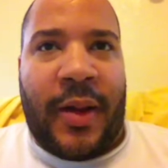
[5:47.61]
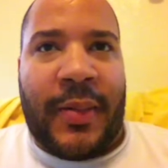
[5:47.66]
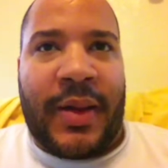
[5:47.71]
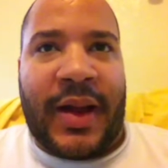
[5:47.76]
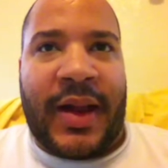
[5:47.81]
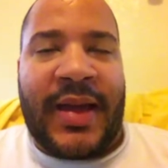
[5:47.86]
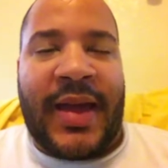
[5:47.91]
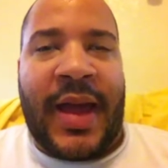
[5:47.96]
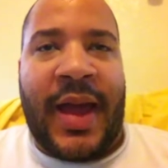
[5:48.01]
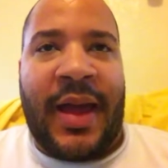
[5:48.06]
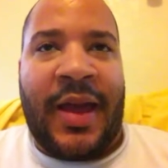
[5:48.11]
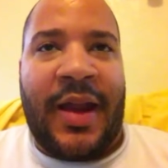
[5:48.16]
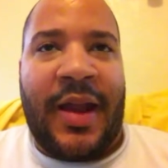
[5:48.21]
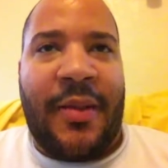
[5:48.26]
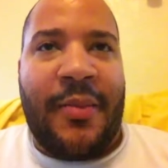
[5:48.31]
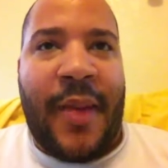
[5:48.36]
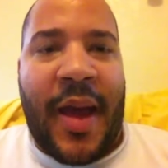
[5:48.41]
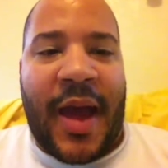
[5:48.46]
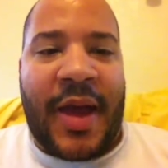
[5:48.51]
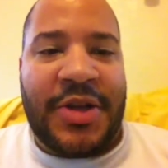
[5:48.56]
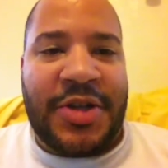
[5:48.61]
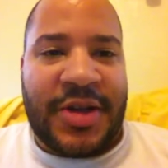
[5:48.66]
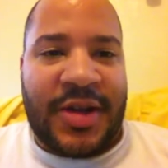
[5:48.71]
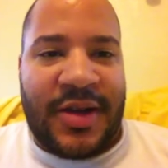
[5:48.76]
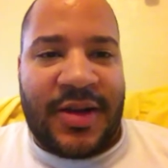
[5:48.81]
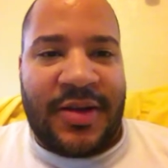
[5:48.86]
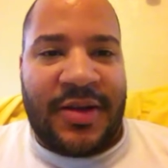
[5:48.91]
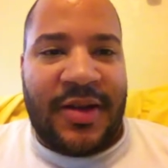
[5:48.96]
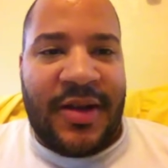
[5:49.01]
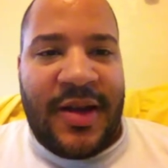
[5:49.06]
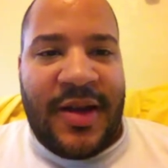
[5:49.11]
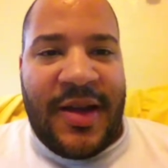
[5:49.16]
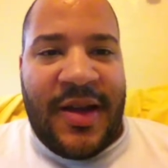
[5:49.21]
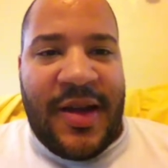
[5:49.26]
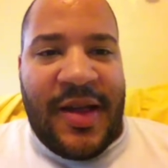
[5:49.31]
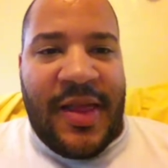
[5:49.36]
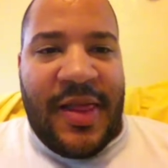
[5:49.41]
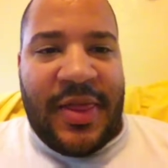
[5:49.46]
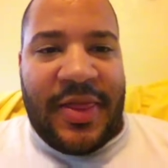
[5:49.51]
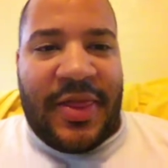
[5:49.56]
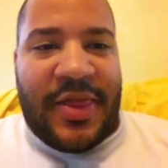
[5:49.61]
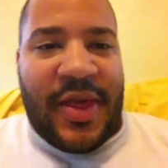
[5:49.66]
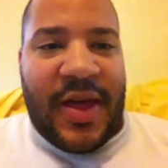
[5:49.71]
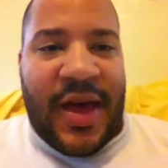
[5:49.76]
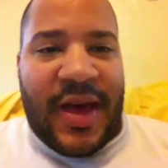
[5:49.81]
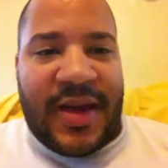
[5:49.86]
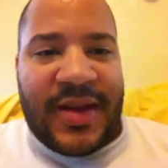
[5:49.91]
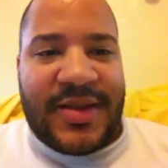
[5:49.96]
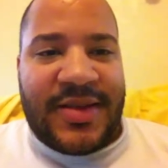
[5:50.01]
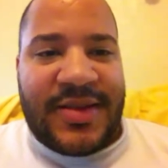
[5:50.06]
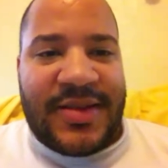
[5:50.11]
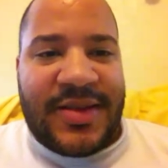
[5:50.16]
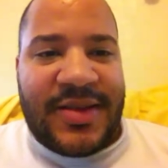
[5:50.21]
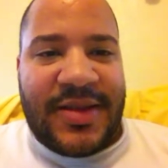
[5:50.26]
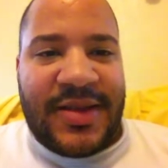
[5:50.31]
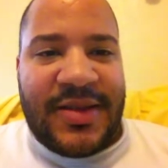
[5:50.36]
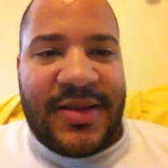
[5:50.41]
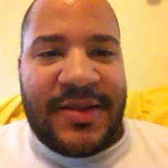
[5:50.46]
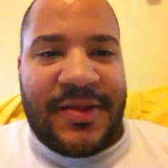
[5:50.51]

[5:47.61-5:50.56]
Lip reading: I mean, I can't imagine that